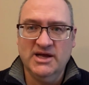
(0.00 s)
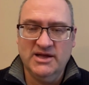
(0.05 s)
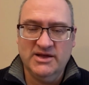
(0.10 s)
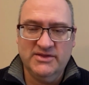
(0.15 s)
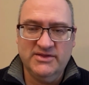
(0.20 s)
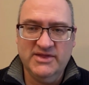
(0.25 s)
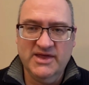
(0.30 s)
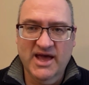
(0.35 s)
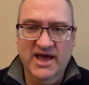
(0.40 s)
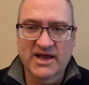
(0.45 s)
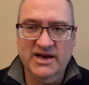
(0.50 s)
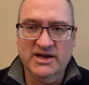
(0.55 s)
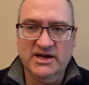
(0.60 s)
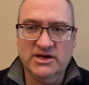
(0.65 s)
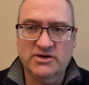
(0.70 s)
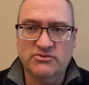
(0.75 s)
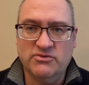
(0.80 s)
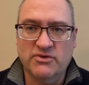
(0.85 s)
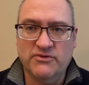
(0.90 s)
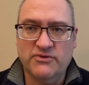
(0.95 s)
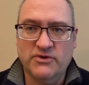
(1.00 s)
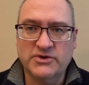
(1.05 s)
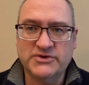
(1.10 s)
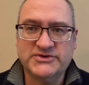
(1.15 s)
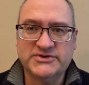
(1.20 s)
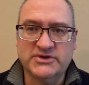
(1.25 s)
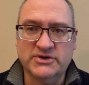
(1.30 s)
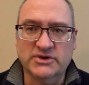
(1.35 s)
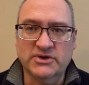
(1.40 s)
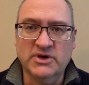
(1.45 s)
that it refers
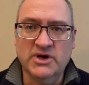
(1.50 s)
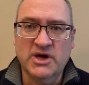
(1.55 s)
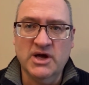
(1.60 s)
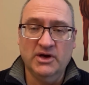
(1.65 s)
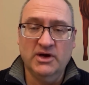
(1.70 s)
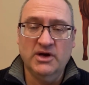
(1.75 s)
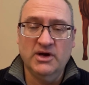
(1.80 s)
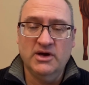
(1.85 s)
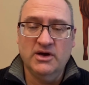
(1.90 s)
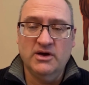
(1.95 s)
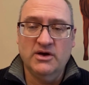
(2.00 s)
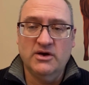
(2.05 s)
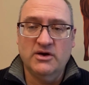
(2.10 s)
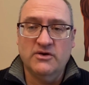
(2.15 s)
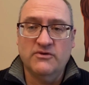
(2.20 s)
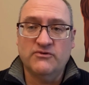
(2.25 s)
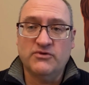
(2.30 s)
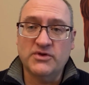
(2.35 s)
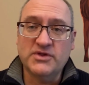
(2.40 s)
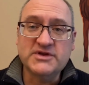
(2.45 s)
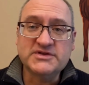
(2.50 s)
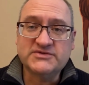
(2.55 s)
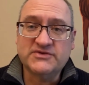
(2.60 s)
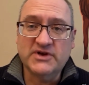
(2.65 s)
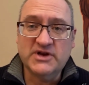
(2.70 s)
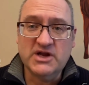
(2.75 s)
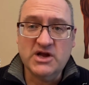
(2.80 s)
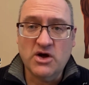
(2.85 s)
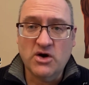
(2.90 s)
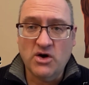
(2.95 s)
to. For this
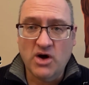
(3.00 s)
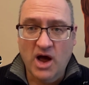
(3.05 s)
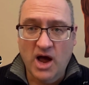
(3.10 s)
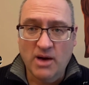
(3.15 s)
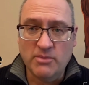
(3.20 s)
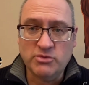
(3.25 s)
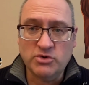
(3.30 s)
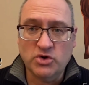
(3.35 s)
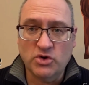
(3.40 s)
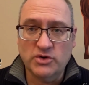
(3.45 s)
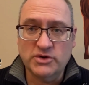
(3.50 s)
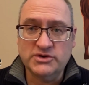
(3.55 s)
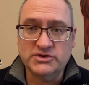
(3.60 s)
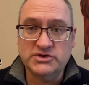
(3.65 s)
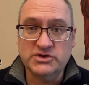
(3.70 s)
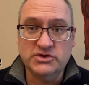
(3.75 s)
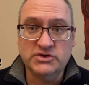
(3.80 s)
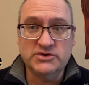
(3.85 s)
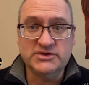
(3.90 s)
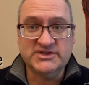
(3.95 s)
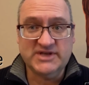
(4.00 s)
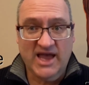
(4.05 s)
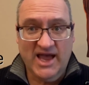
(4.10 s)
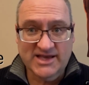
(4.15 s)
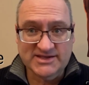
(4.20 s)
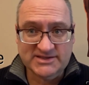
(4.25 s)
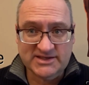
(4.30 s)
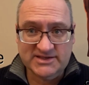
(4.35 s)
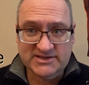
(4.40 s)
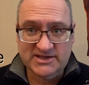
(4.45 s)
video, I'm going to use
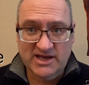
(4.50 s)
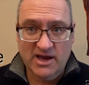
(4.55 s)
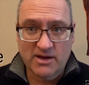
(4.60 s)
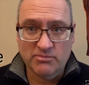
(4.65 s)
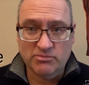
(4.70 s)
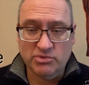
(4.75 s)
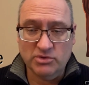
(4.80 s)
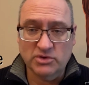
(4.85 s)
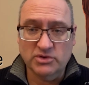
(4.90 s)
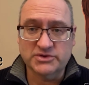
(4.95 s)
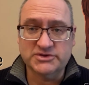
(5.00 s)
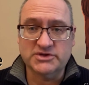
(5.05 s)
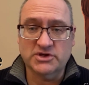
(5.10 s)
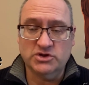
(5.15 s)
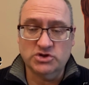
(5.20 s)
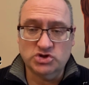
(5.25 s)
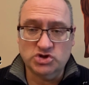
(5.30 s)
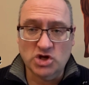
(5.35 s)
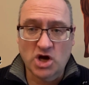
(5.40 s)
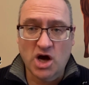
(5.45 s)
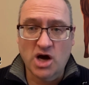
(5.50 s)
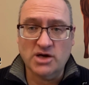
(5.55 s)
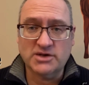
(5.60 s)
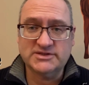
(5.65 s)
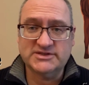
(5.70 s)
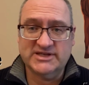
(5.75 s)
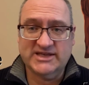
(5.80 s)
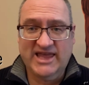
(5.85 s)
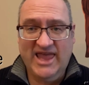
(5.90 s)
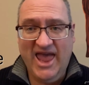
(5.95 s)
as examples
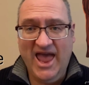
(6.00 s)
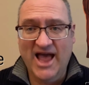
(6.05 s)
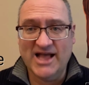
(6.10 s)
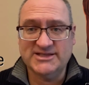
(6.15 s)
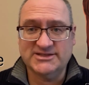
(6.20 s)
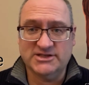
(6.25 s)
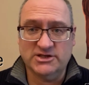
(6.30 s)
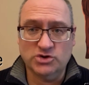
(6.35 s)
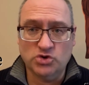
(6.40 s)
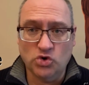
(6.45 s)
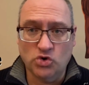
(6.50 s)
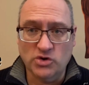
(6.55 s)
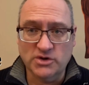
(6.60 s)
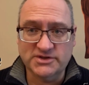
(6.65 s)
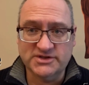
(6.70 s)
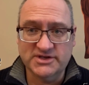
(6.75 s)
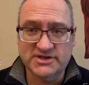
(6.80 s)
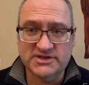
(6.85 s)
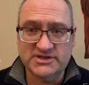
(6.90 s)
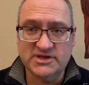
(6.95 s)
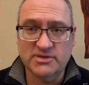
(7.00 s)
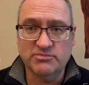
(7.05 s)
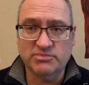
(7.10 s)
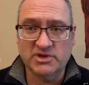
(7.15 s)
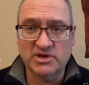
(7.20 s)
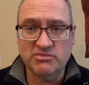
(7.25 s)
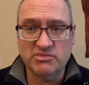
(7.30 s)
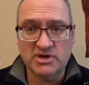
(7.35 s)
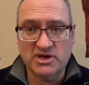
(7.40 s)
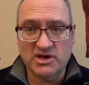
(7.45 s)
dogs, cats, and horses simply
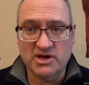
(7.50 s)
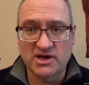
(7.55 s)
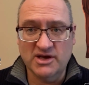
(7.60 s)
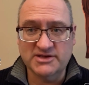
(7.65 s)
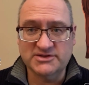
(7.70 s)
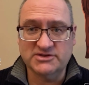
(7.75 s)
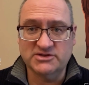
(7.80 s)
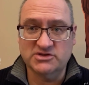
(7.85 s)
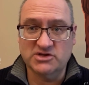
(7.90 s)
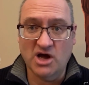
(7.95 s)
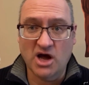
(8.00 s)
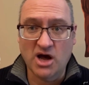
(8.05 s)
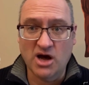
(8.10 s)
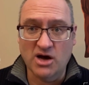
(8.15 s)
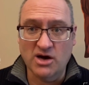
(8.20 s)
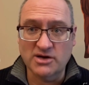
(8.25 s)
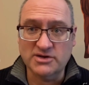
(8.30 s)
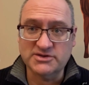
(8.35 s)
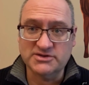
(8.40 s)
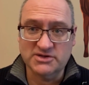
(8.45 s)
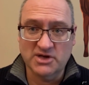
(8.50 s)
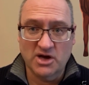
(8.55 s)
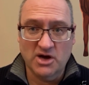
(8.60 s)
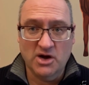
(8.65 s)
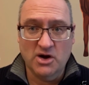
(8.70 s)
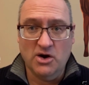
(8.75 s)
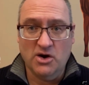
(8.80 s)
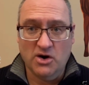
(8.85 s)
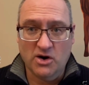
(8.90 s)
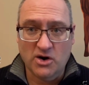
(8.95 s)
because dogs
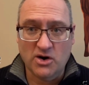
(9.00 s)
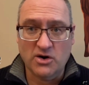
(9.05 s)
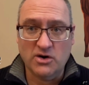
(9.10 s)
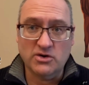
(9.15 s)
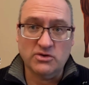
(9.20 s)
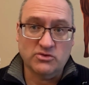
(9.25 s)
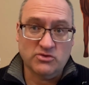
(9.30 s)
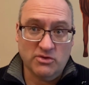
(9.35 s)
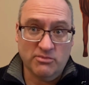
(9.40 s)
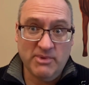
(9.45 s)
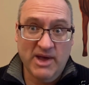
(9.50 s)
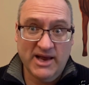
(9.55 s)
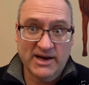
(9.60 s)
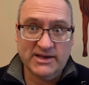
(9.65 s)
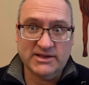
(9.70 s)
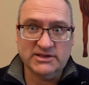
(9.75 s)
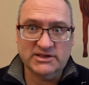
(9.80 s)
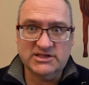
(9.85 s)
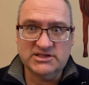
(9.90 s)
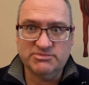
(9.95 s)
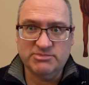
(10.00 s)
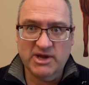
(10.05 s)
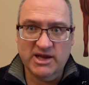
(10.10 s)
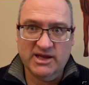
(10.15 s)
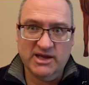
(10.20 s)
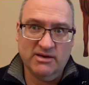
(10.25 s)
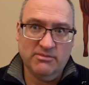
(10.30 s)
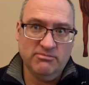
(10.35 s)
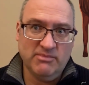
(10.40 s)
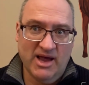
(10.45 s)
are grammatically
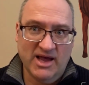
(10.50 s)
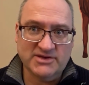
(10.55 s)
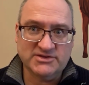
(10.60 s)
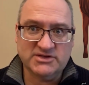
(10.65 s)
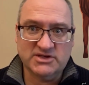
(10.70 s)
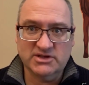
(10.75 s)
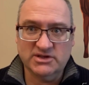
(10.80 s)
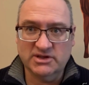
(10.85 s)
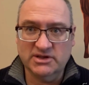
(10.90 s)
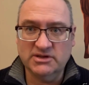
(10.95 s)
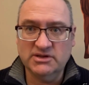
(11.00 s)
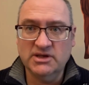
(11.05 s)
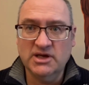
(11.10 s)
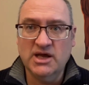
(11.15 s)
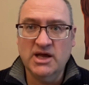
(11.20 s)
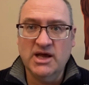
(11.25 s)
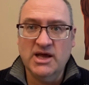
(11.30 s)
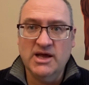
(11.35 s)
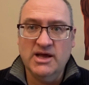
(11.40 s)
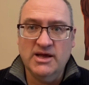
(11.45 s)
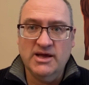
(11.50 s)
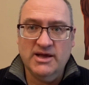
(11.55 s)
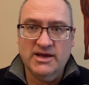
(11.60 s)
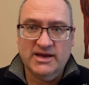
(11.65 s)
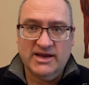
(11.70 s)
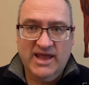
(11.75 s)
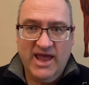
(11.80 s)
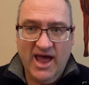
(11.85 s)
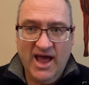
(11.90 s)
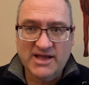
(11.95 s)
speaking masculine,
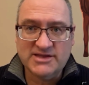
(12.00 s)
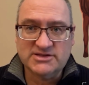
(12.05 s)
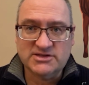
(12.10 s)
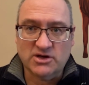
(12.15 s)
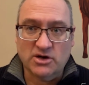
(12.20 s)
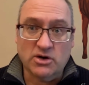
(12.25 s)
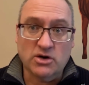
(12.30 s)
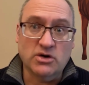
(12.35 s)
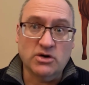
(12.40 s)
cats are